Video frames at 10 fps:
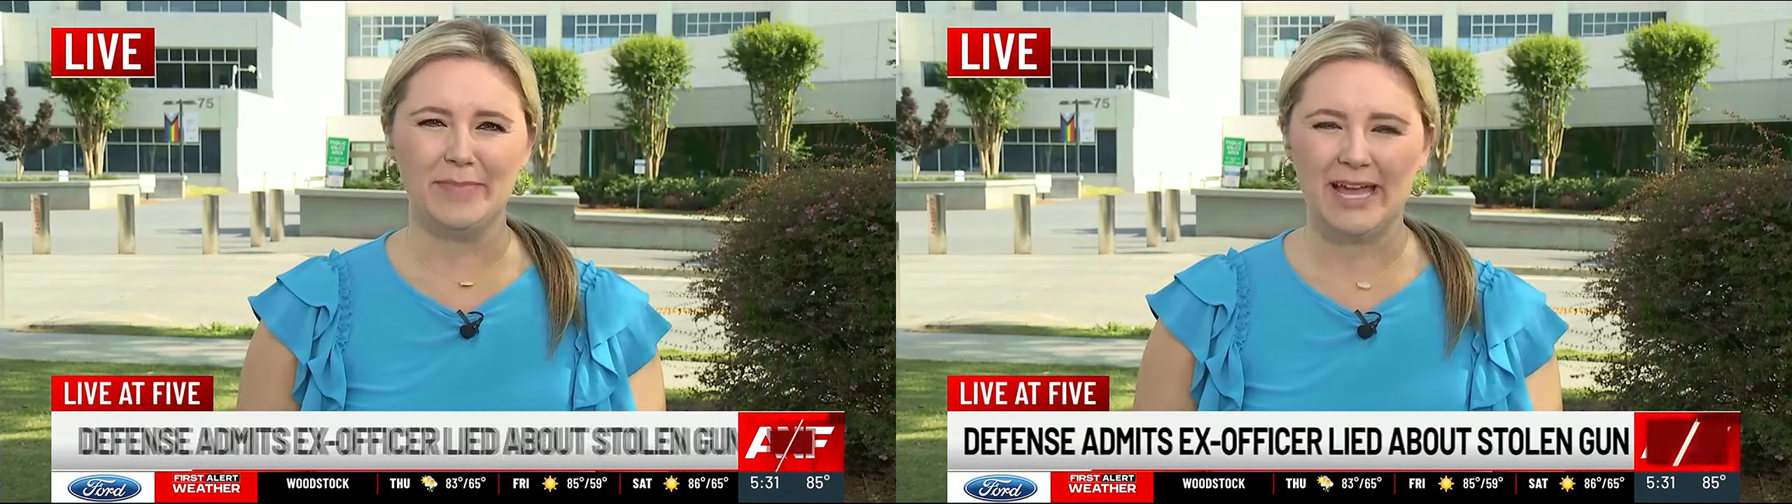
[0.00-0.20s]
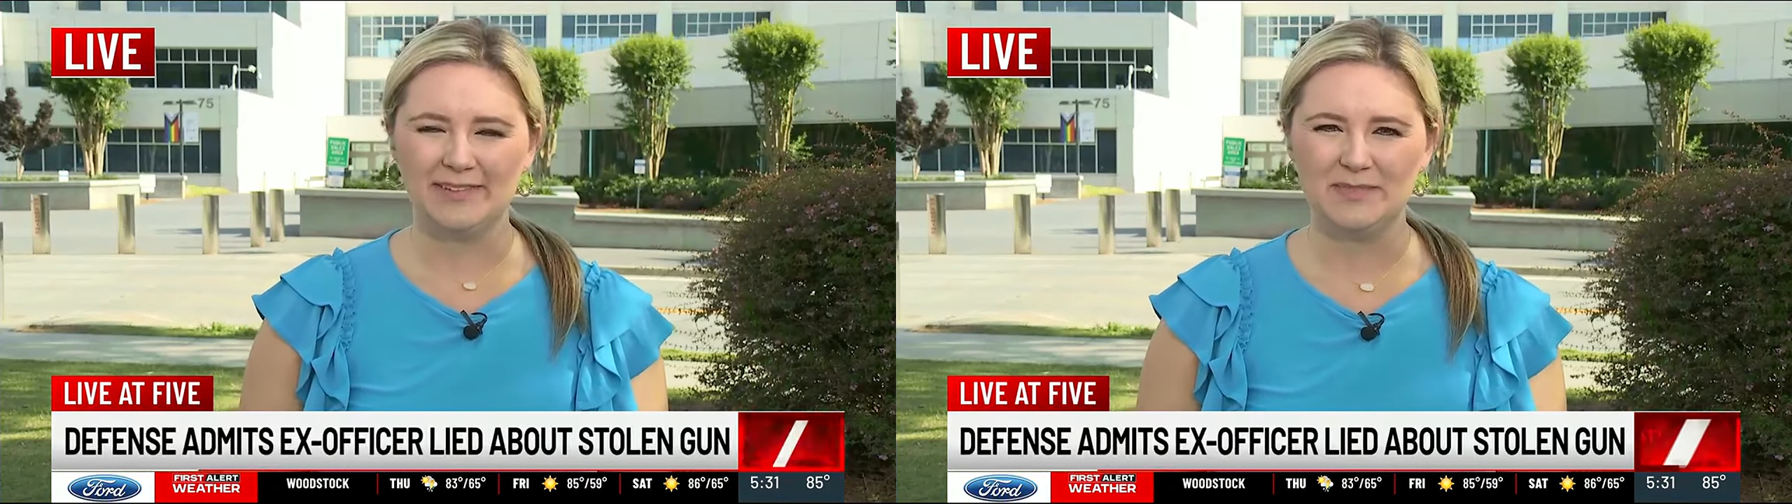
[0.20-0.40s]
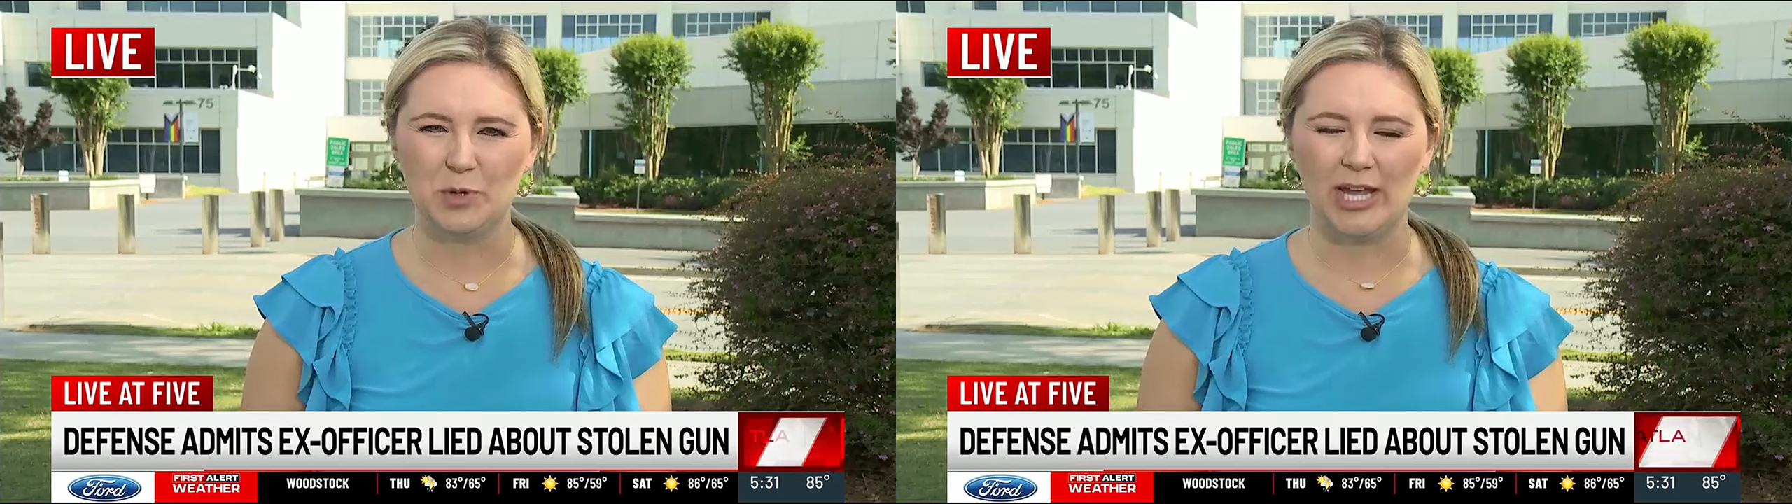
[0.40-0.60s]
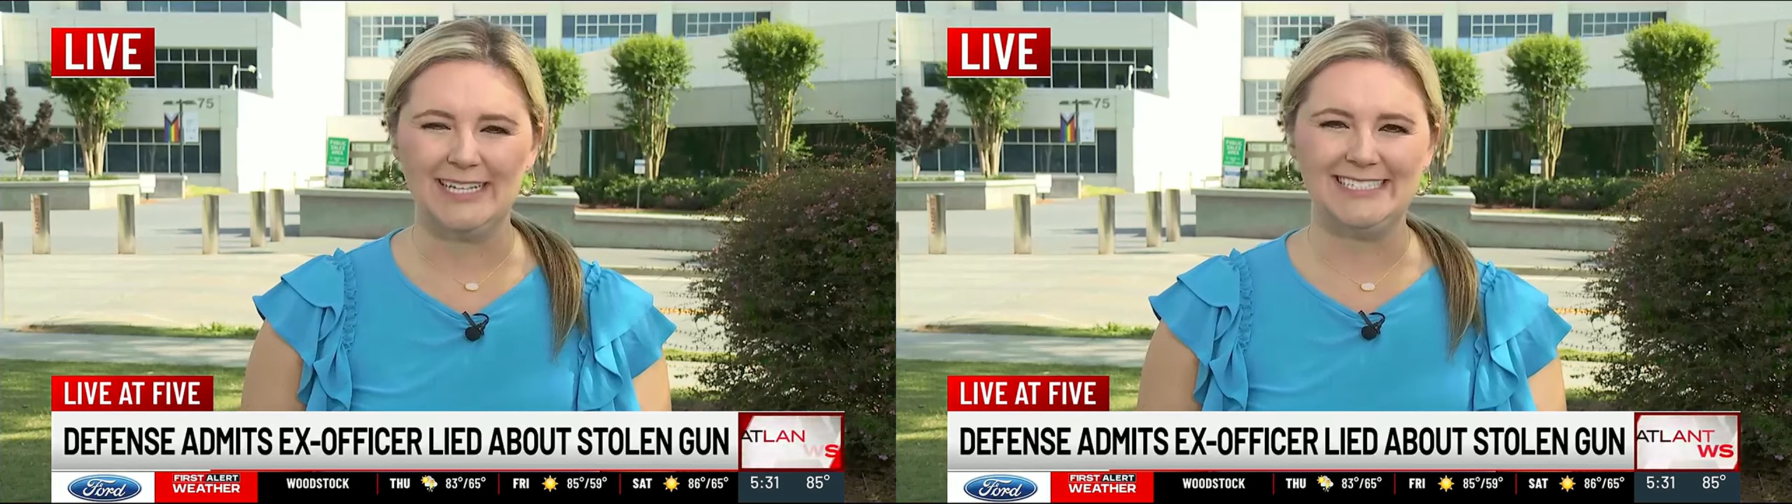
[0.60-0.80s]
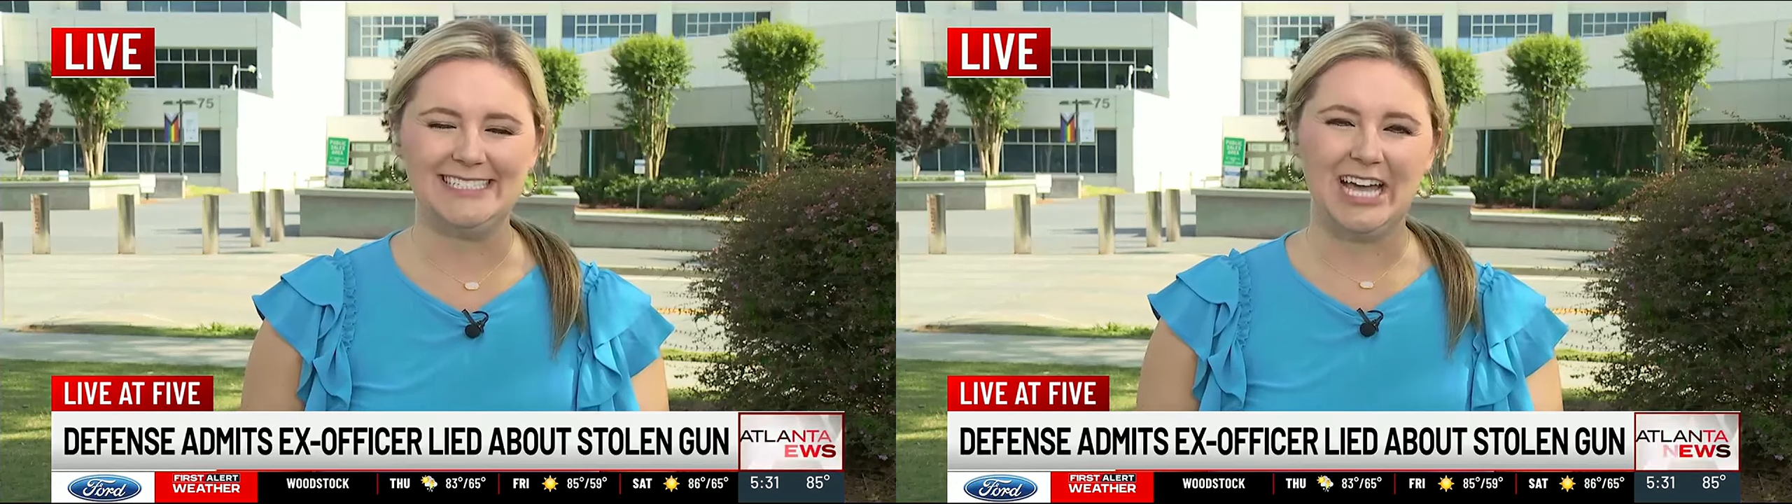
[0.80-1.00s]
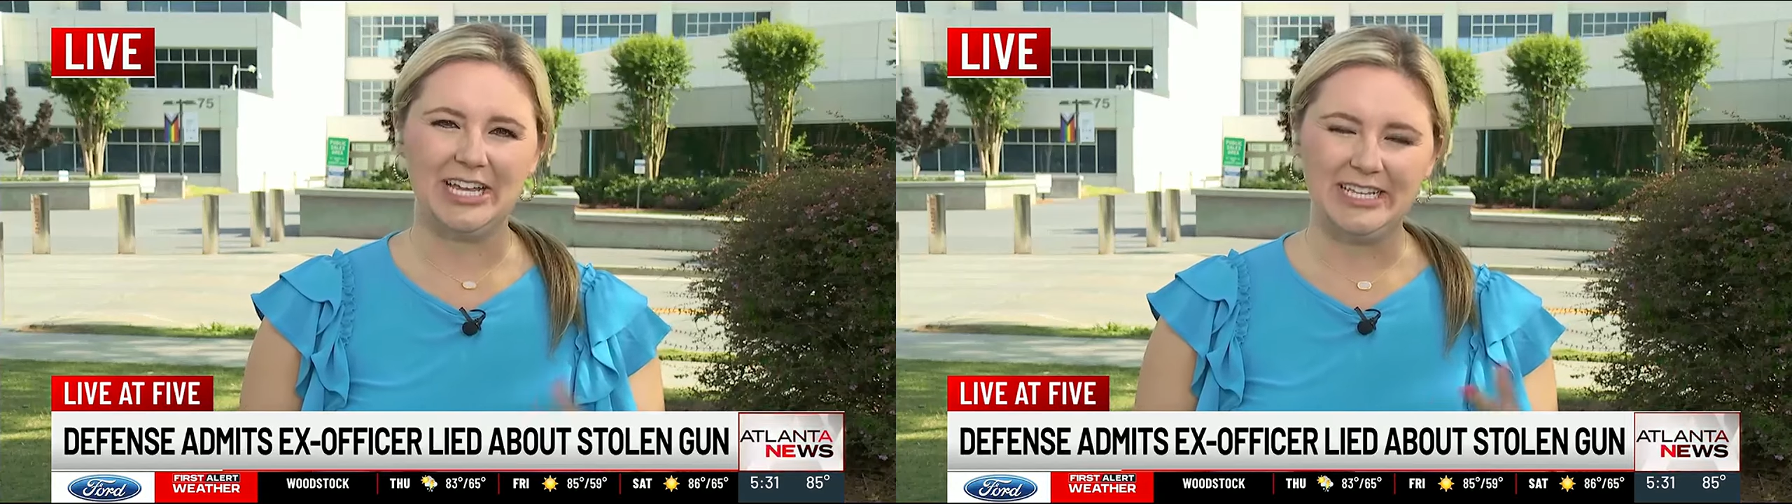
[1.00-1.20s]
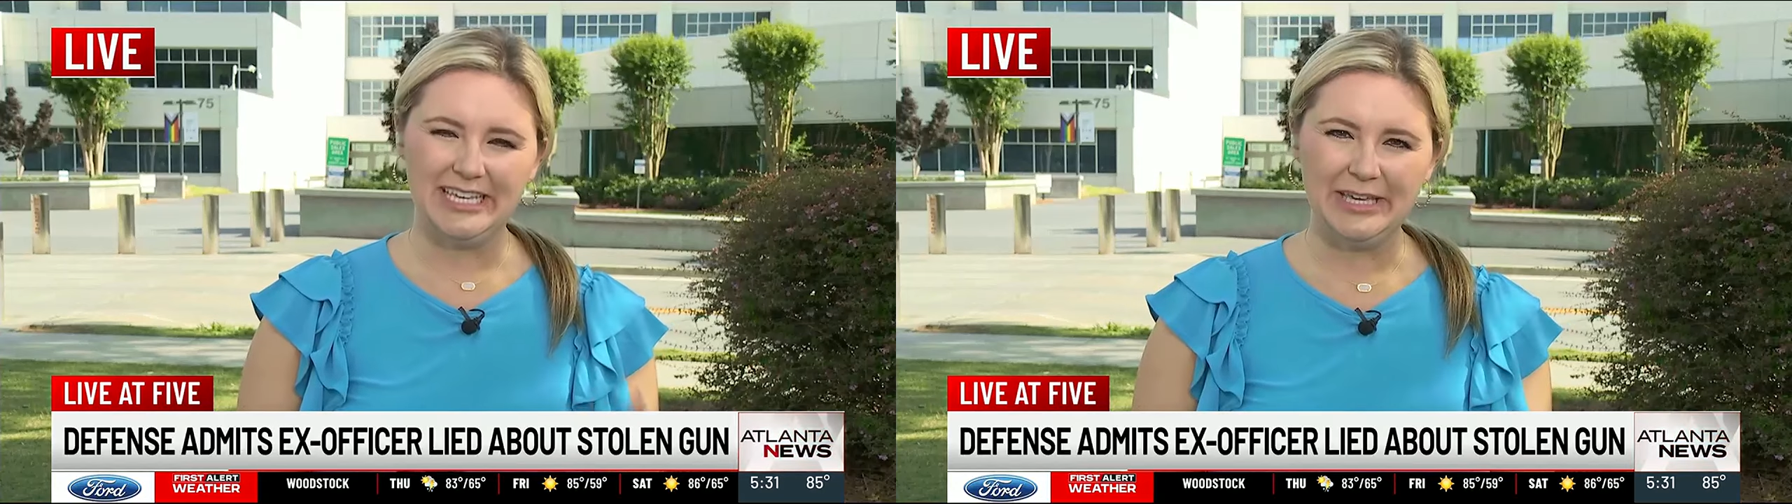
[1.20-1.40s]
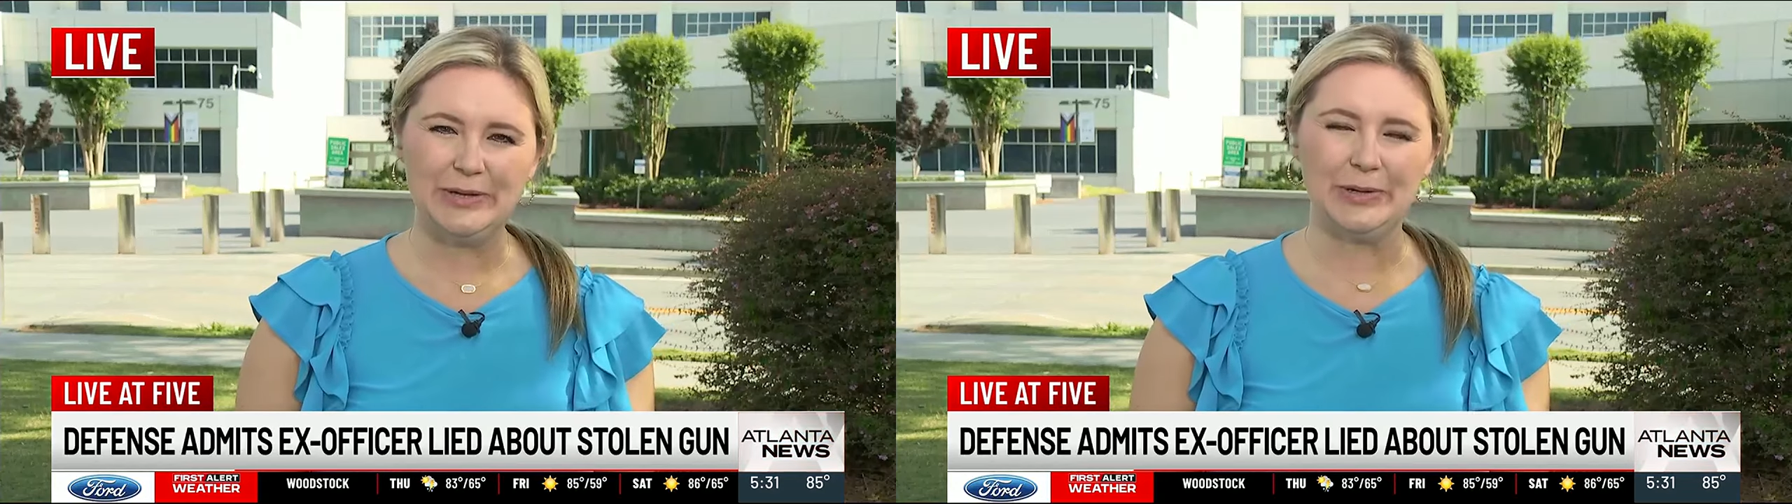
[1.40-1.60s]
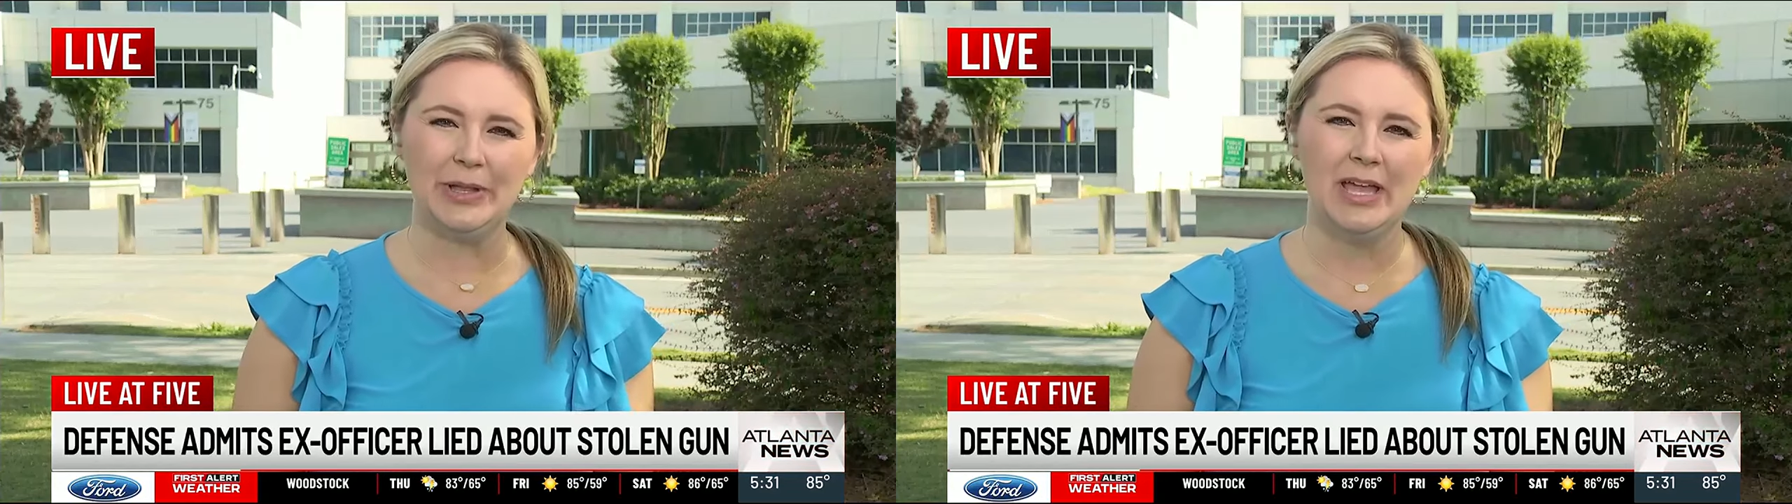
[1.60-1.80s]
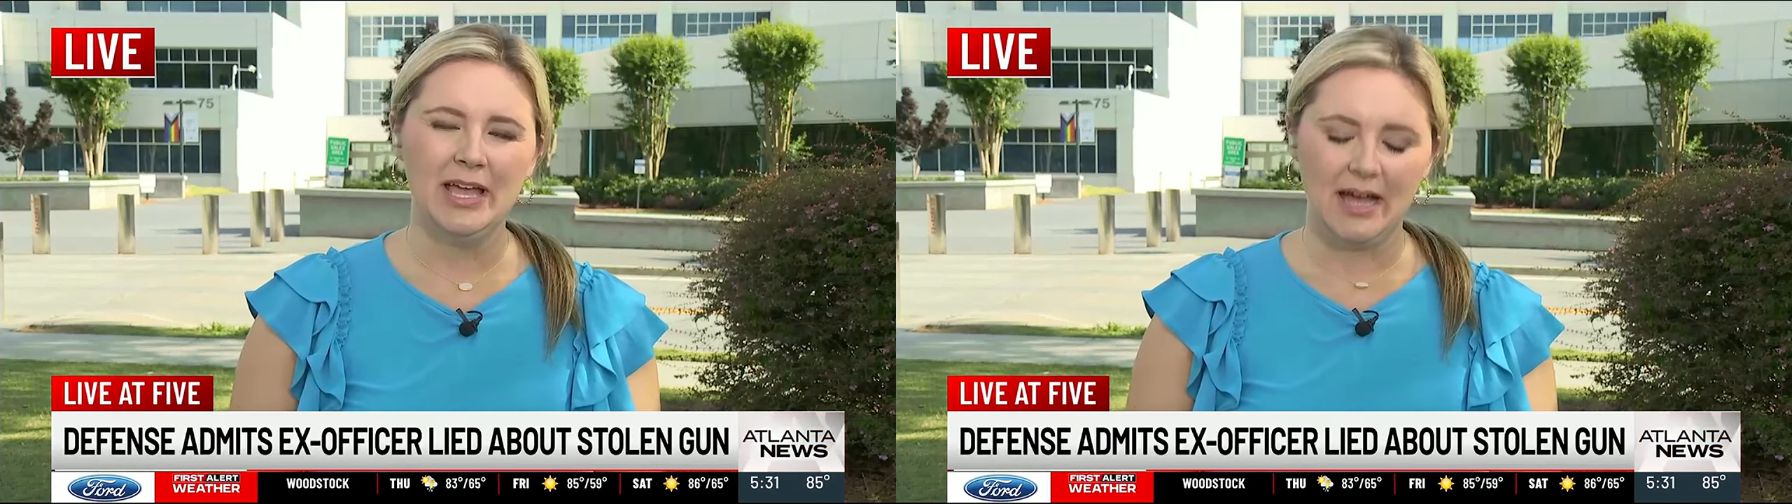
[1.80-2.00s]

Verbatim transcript: Miles Bryant did not kill.